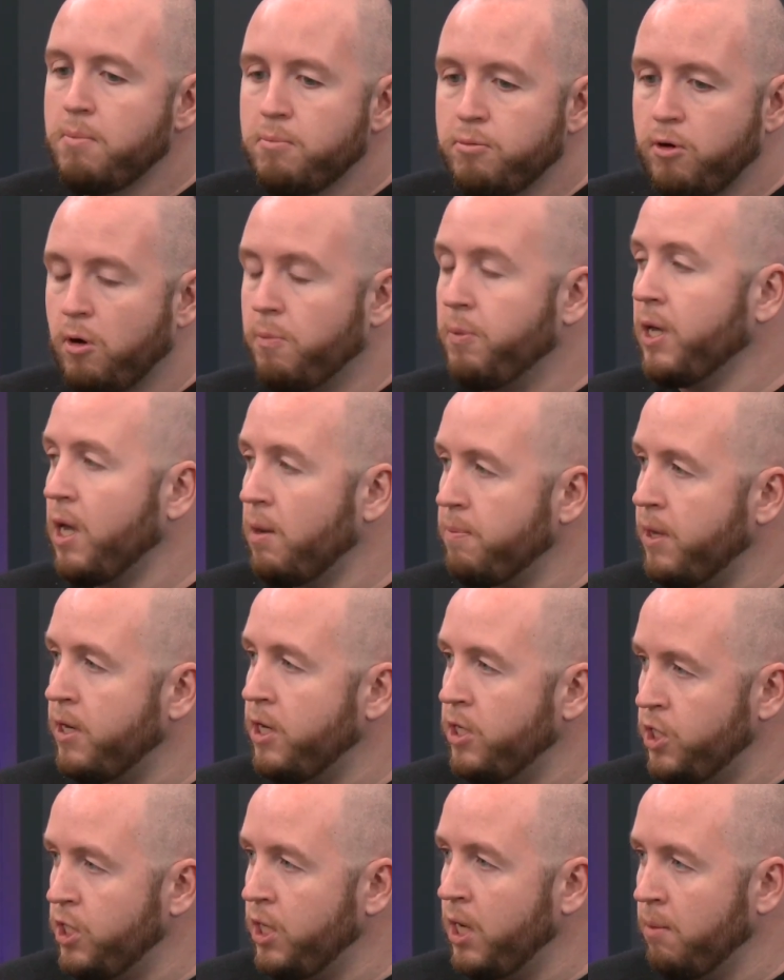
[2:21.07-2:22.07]
propping up
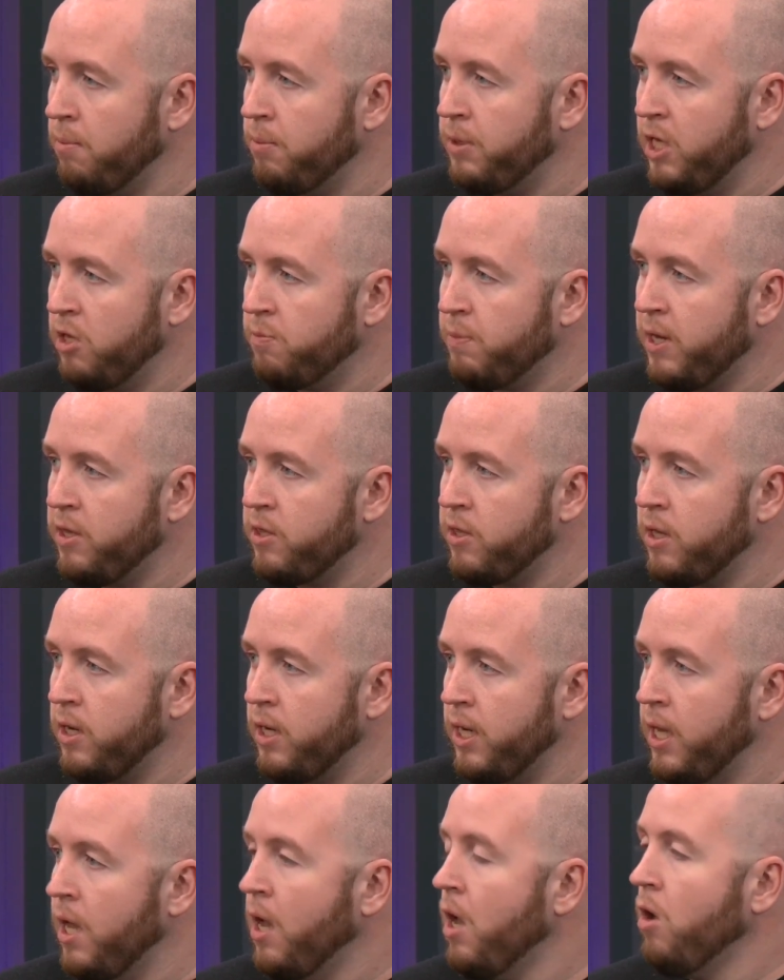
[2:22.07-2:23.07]
energy companies,
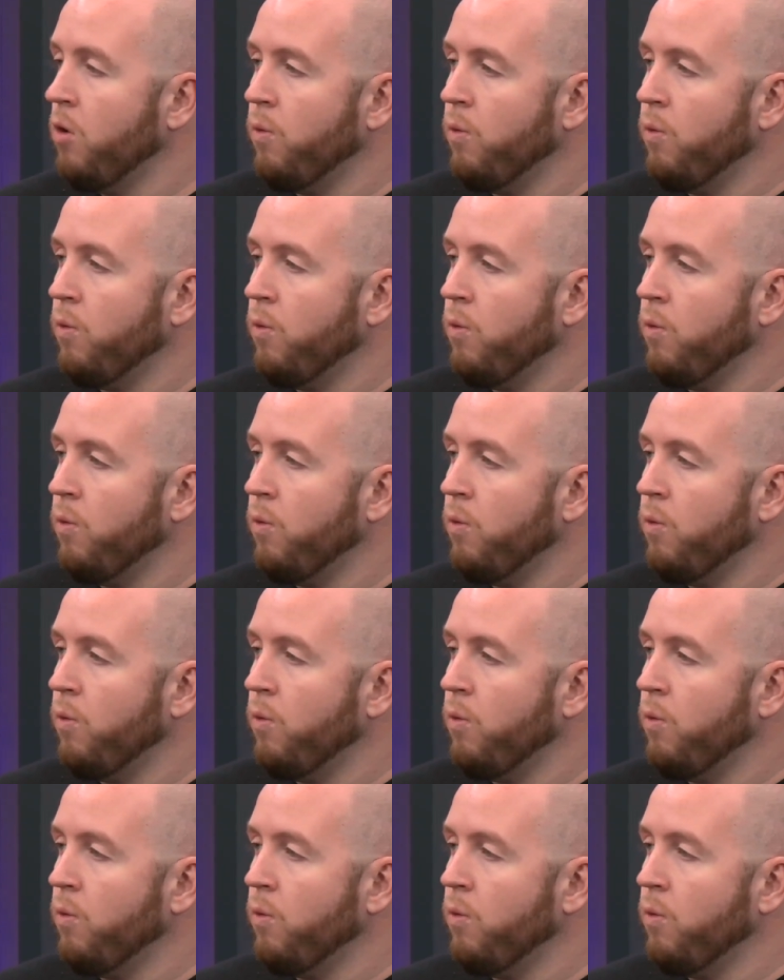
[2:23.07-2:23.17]
basically.